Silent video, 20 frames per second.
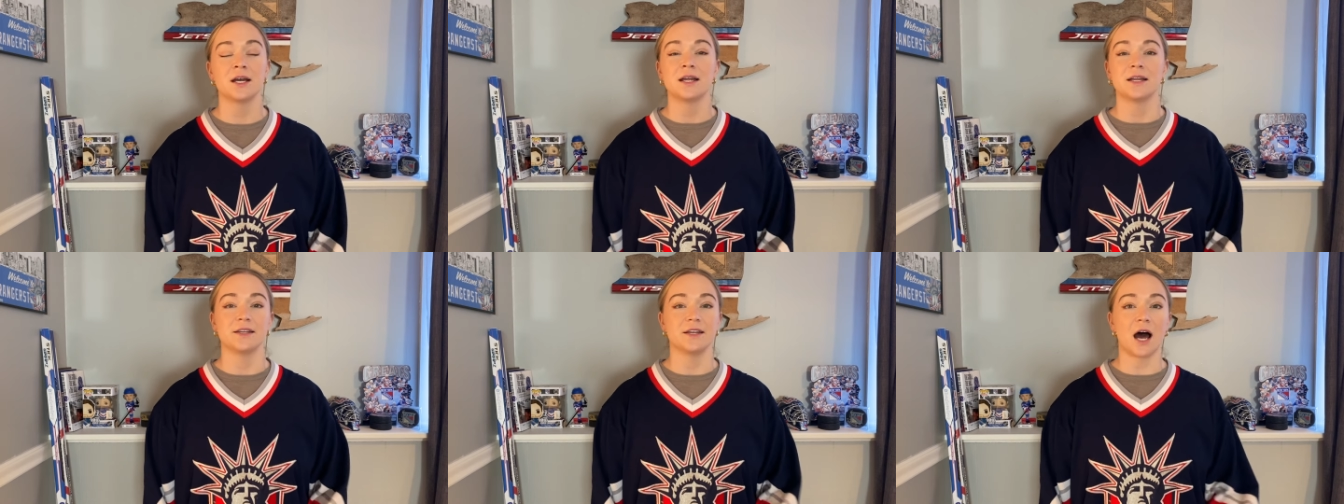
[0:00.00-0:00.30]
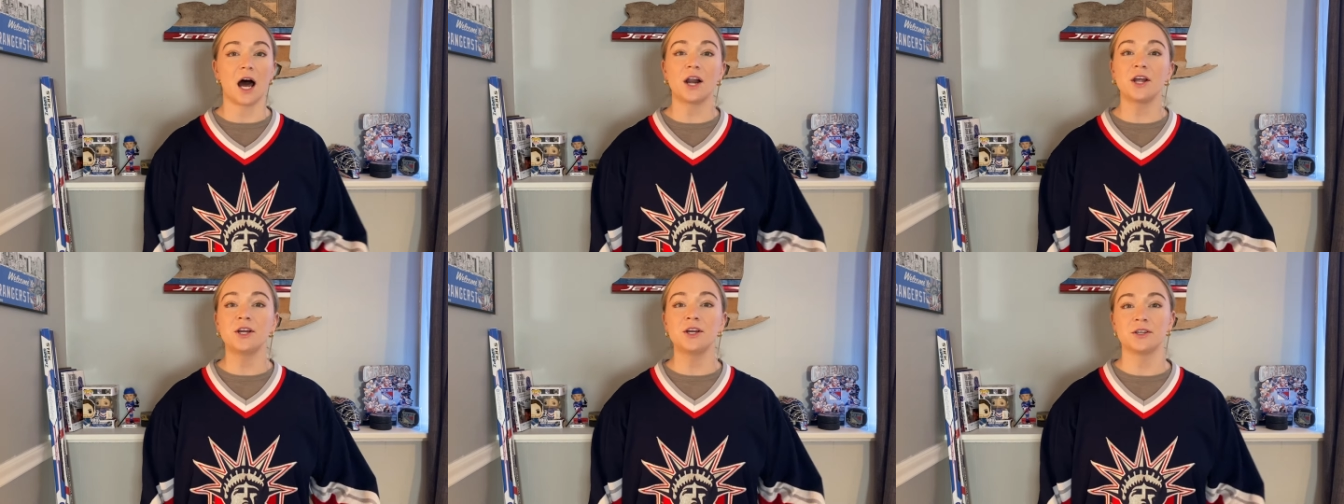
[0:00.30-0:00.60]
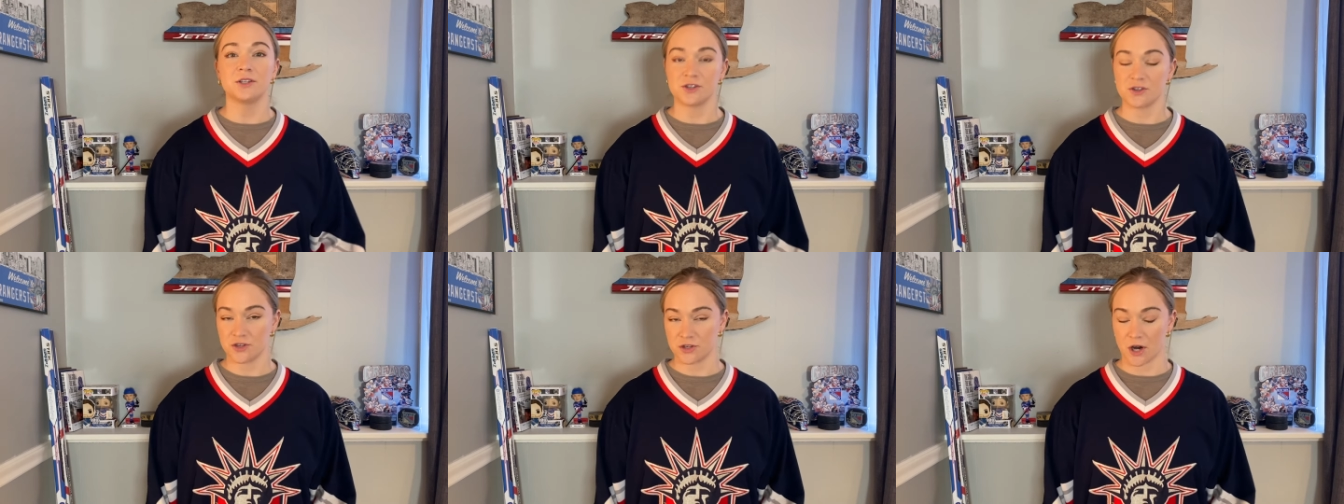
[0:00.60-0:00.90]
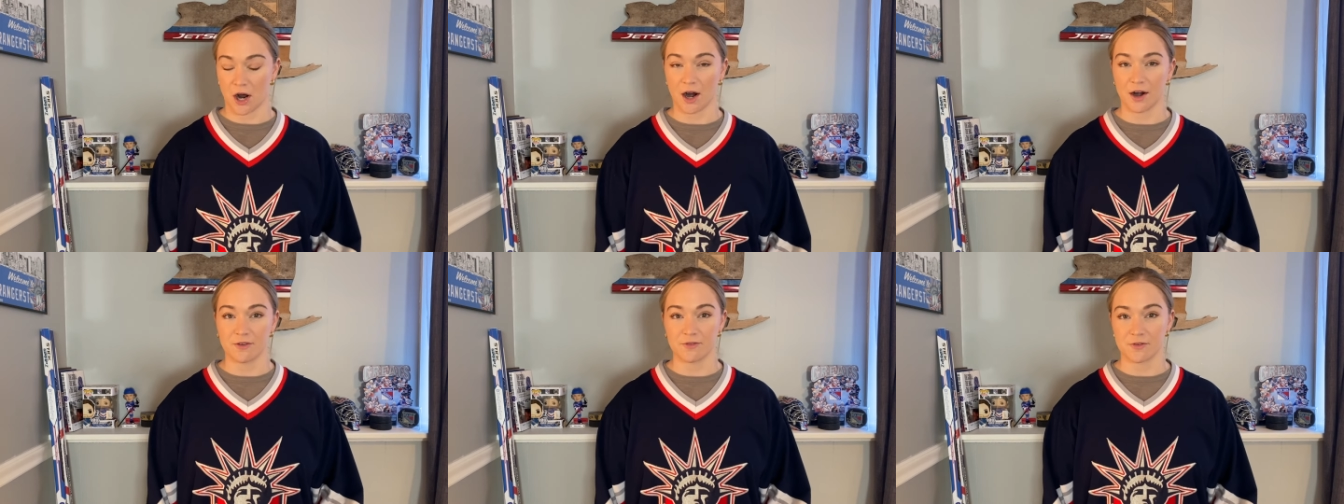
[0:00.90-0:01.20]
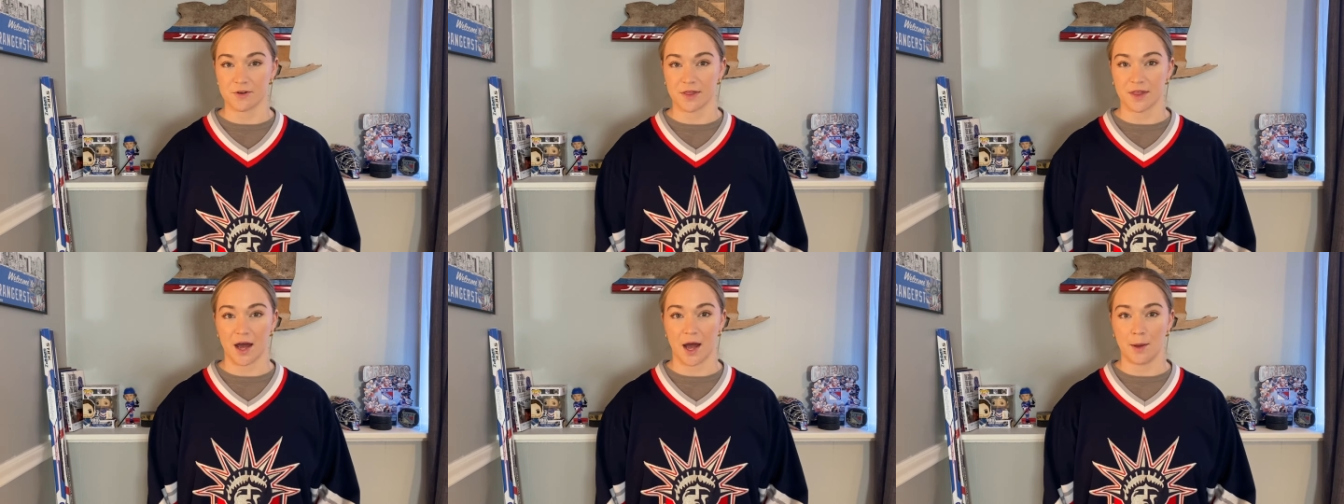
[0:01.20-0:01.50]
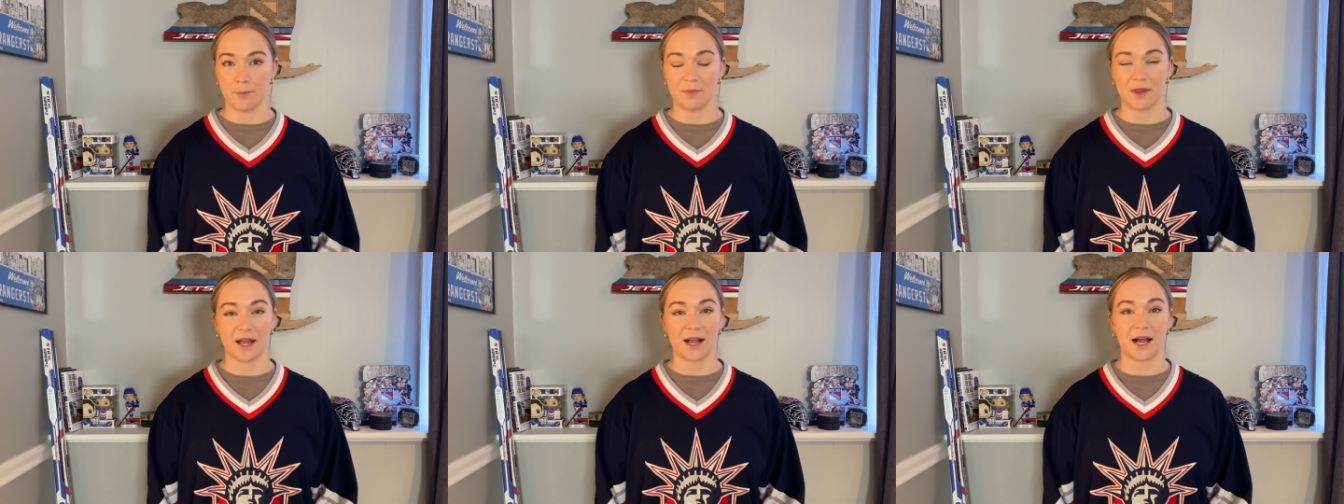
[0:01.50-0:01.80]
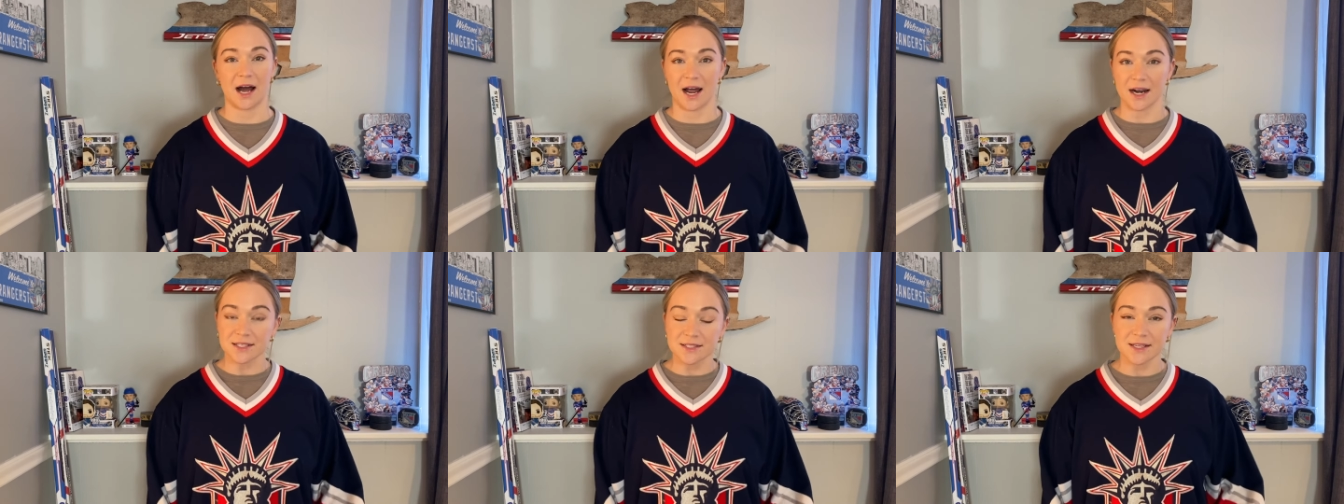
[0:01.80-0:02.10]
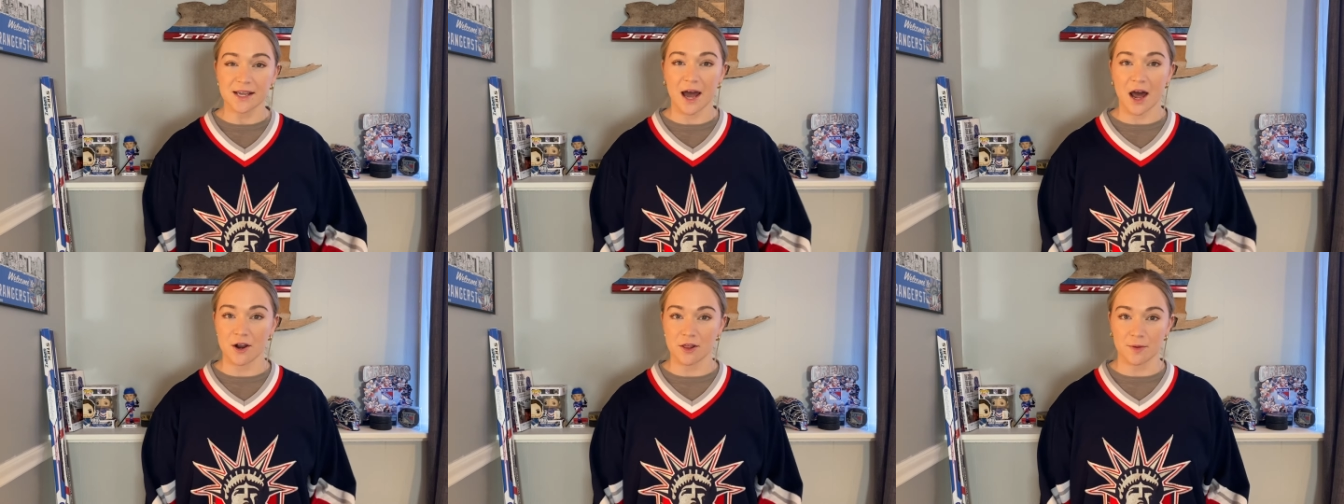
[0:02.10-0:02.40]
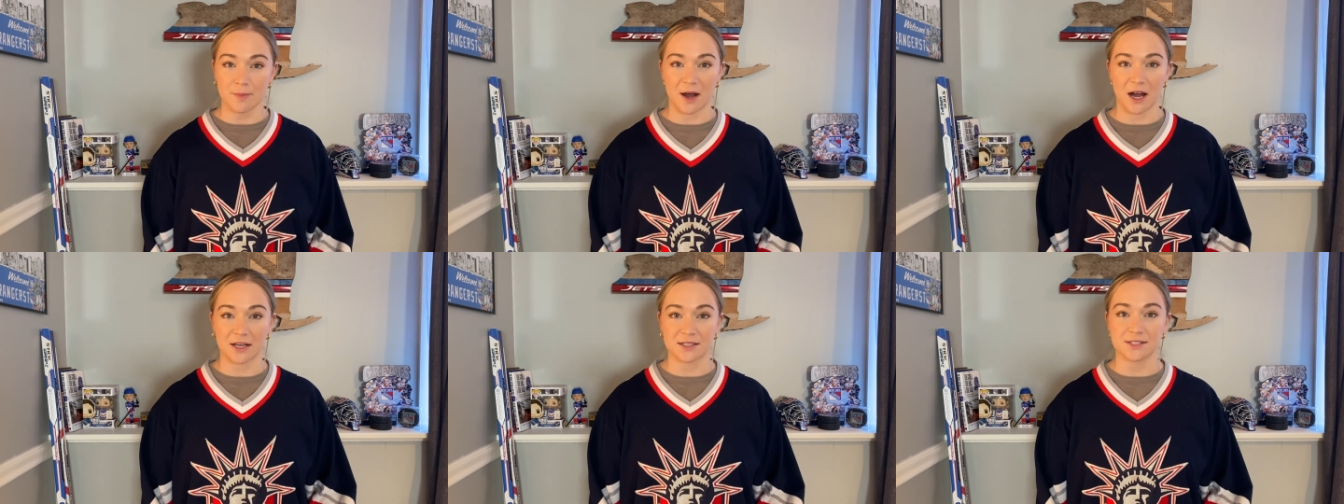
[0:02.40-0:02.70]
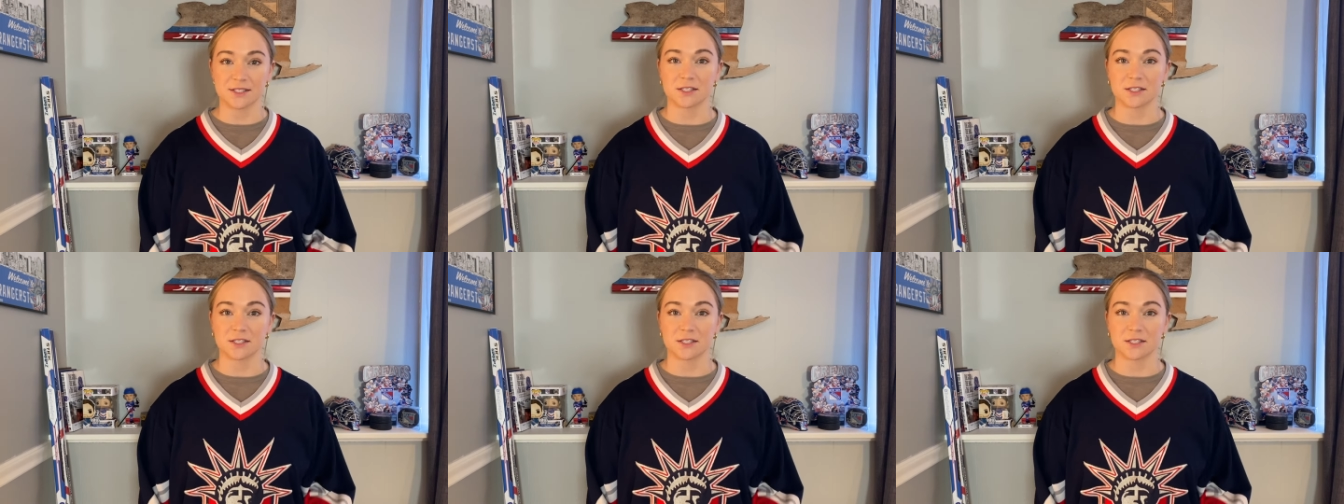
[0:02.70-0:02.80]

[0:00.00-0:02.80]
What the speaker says: Not a good start for them. They got to stay out of the box,